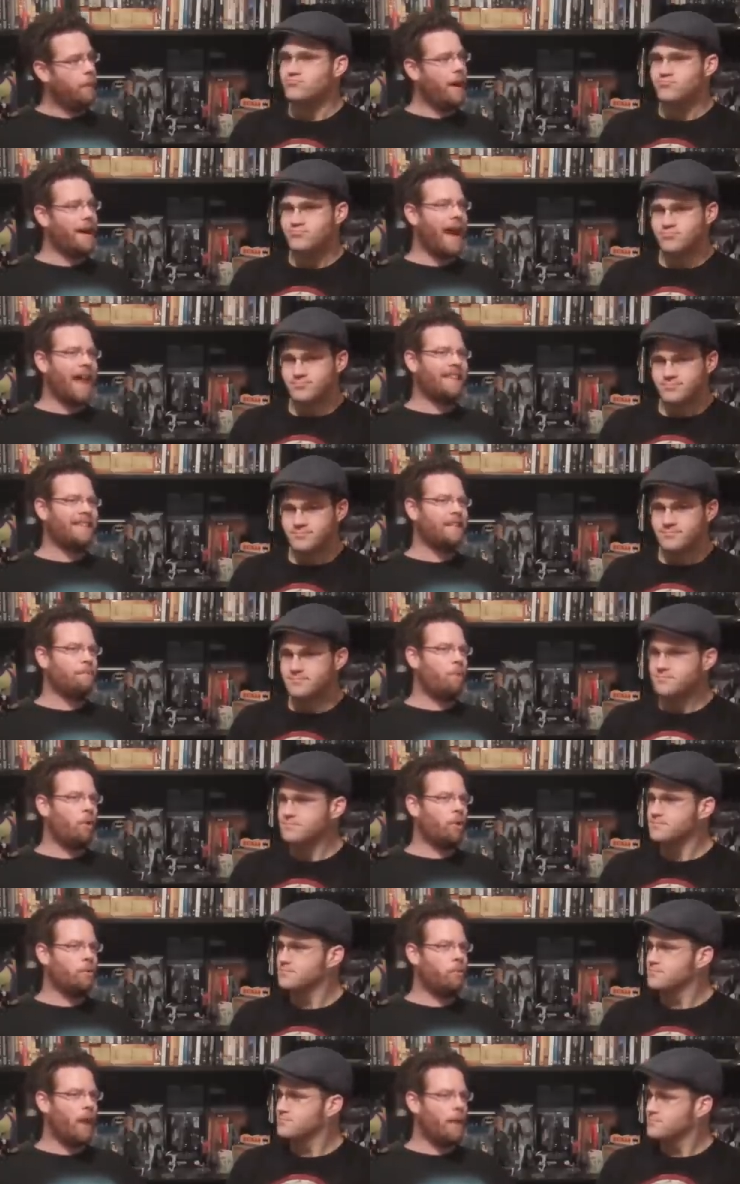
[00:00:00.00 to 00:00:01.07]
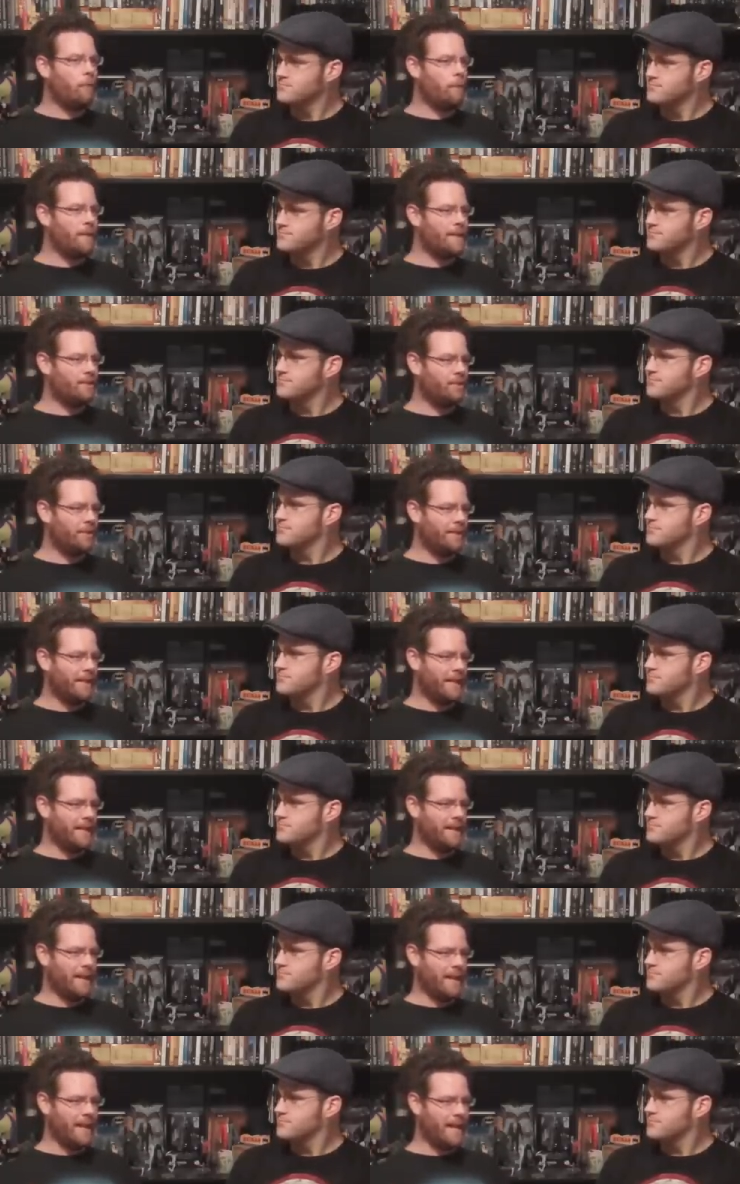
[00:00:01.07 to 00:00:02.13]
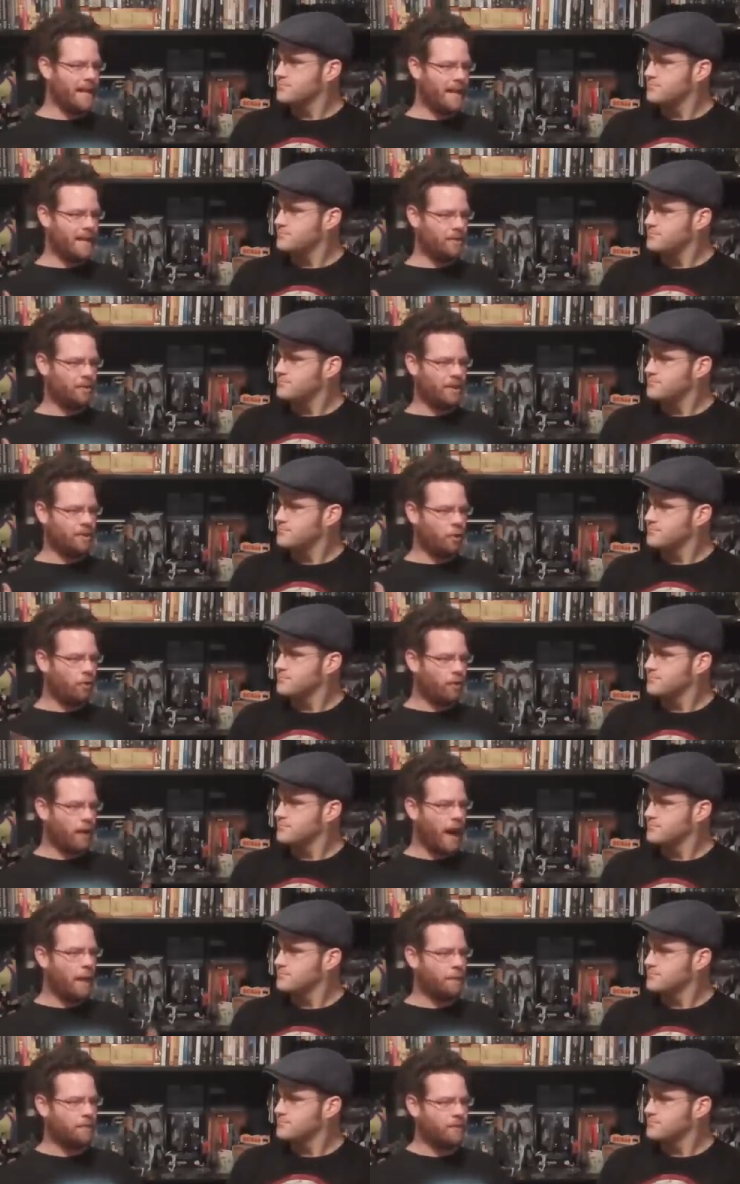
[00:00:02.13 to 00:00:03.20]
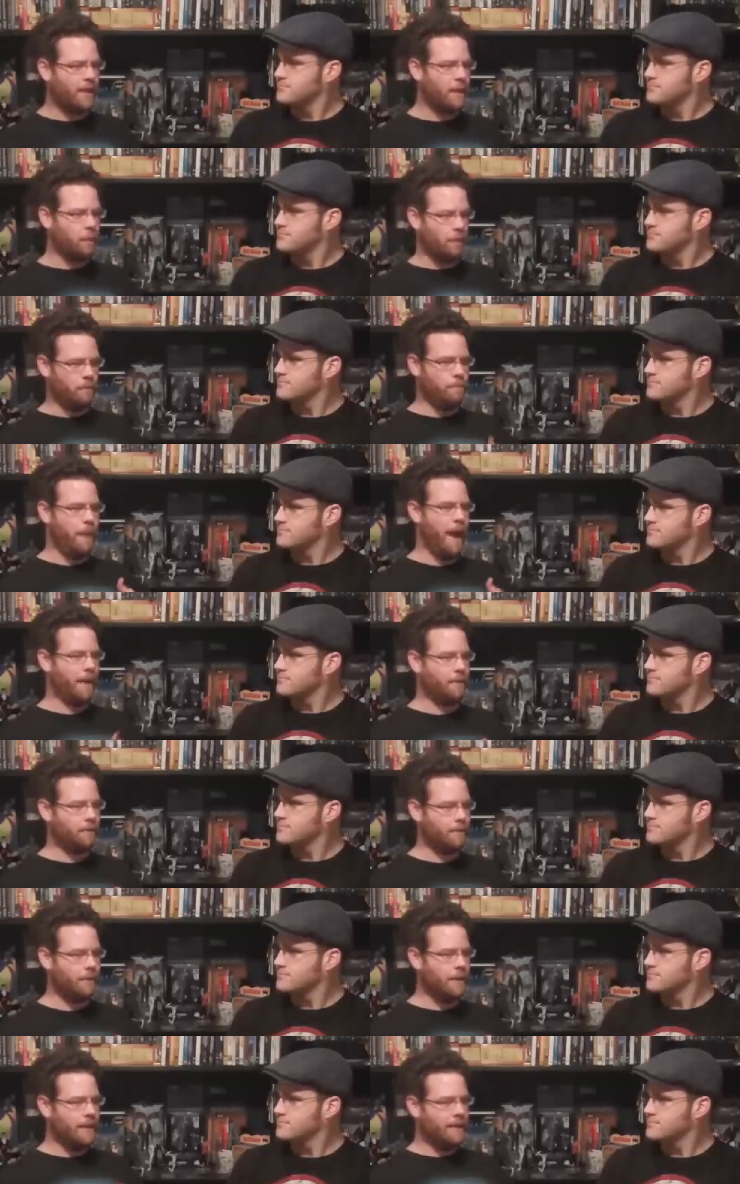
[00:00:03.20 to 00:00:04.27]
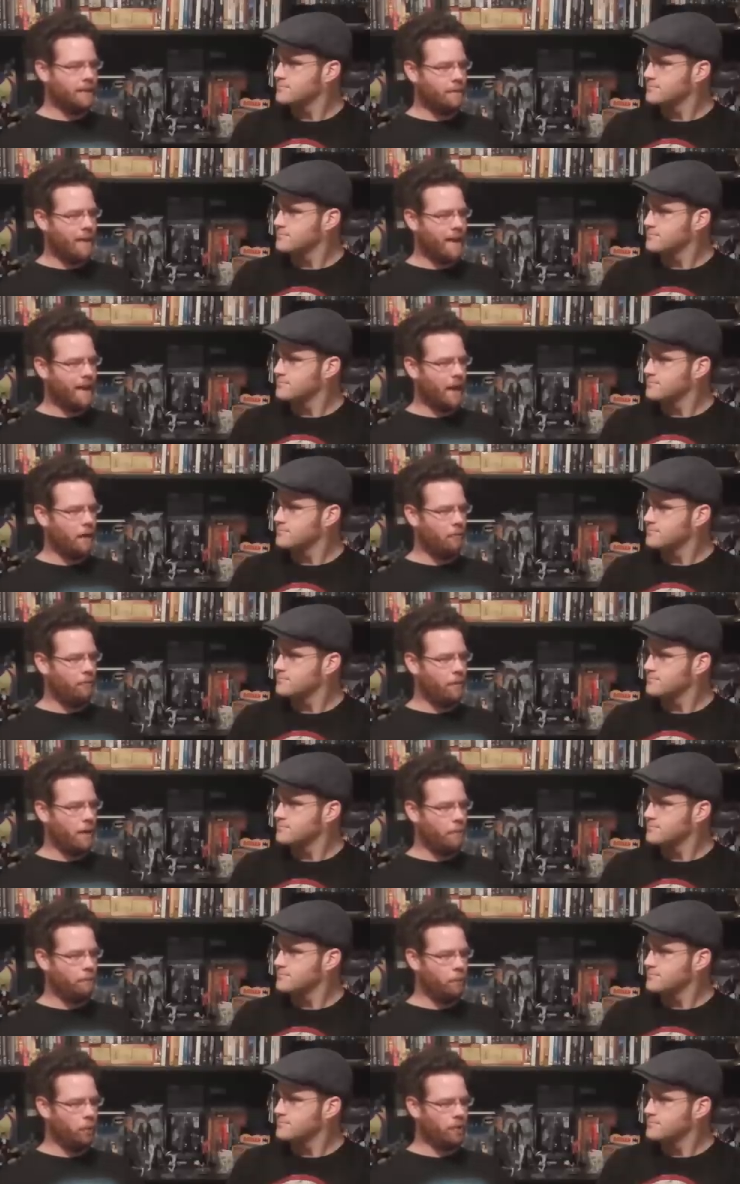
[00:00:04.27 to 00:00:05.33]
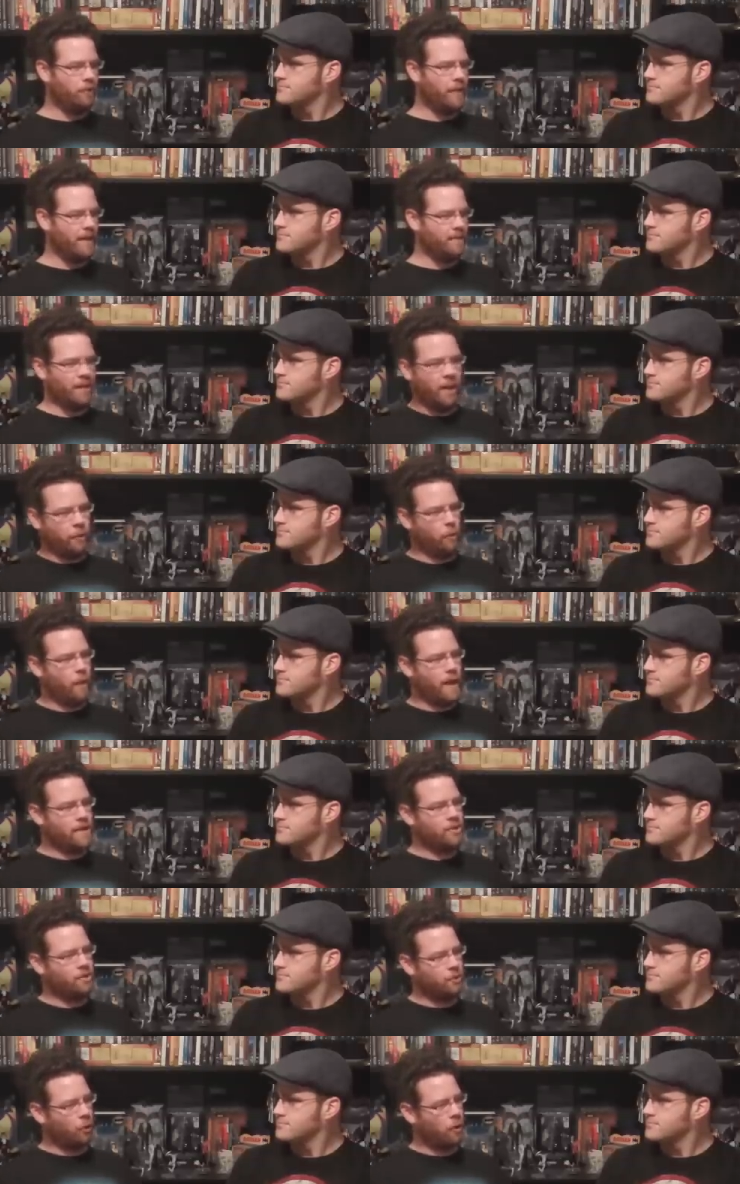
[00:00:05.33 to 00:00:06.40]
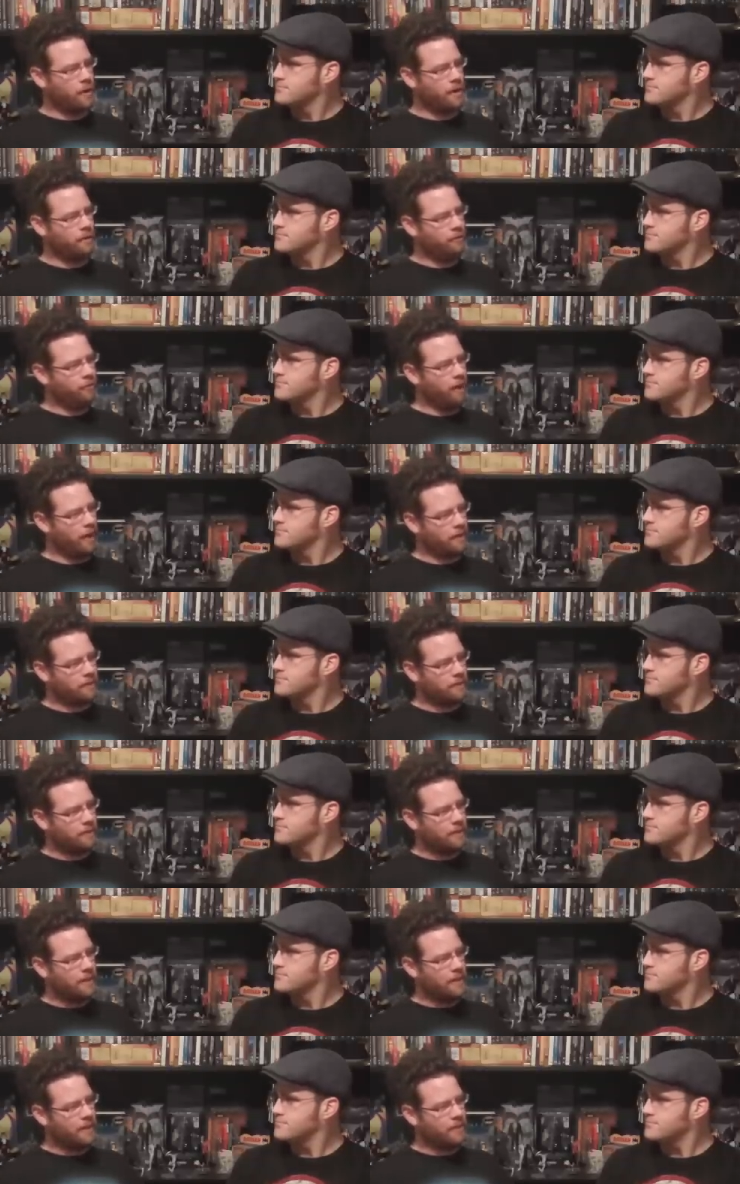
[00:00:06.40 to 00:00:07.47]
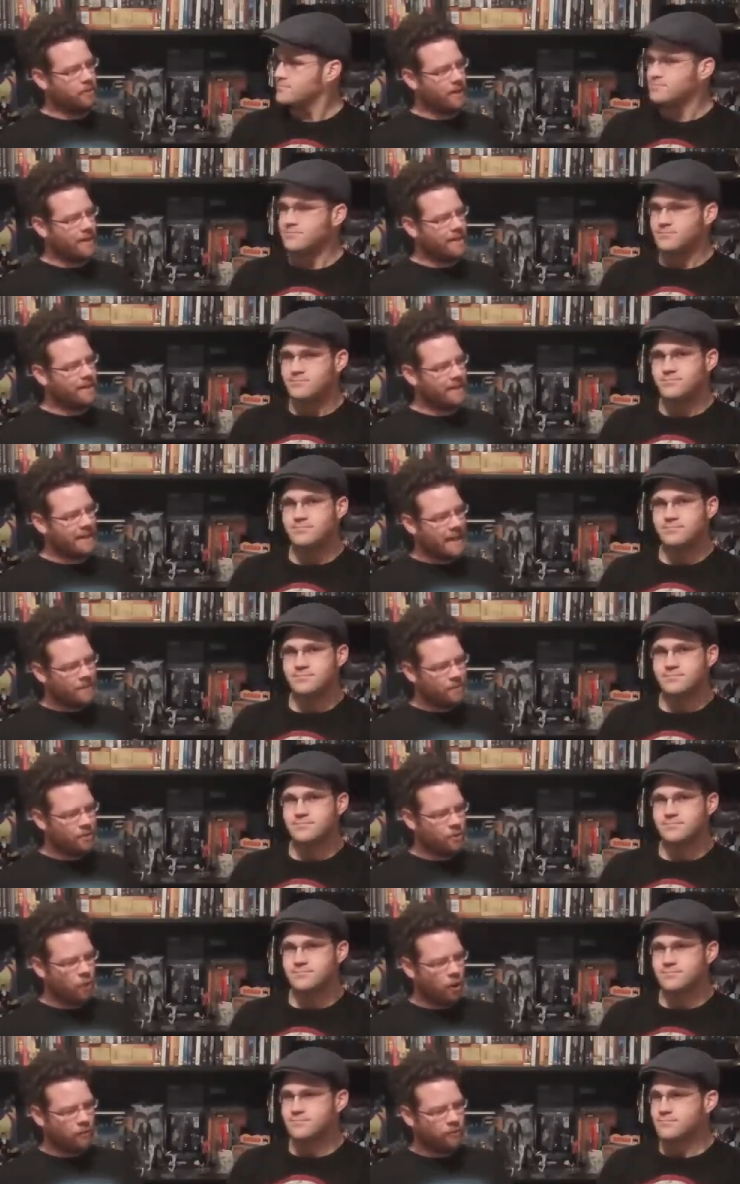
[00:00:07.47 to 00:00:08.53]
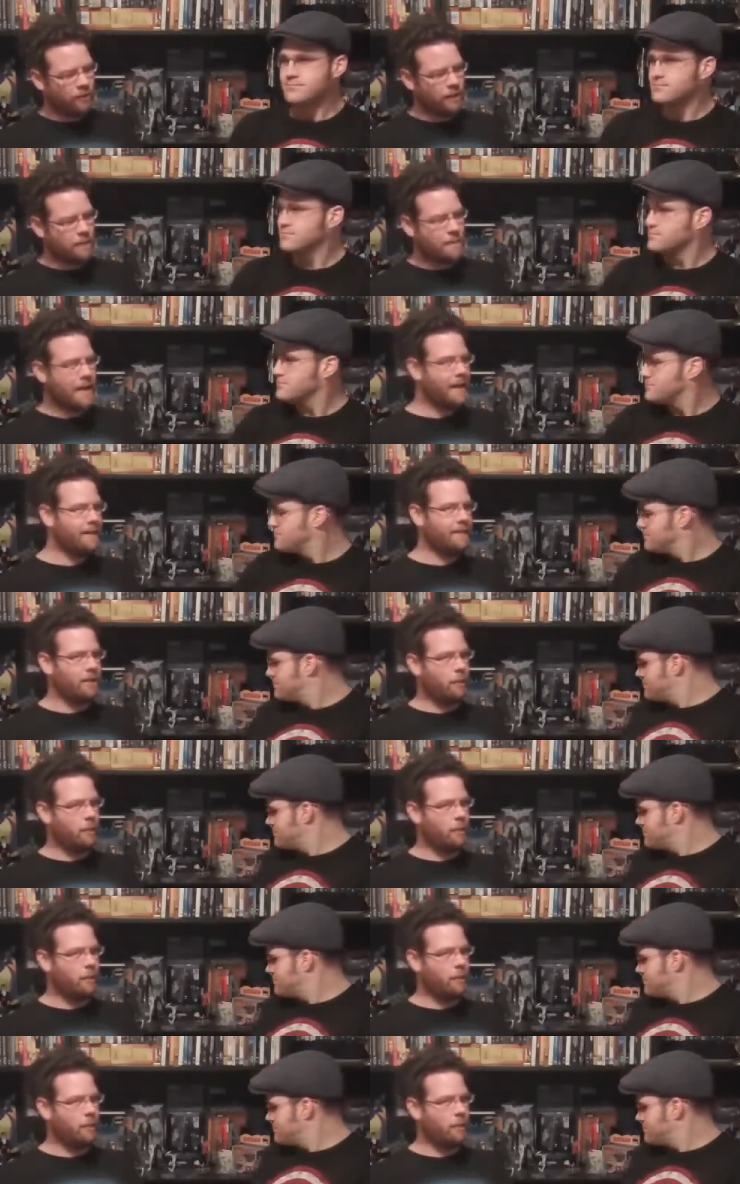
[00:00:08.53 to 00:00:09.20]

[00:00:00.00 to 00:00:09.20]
Speaker 1: but I think part of the problem is that he's overcompensating with banter to make a book that is otherwise dark fun. Because I didn't get this dark feeling about it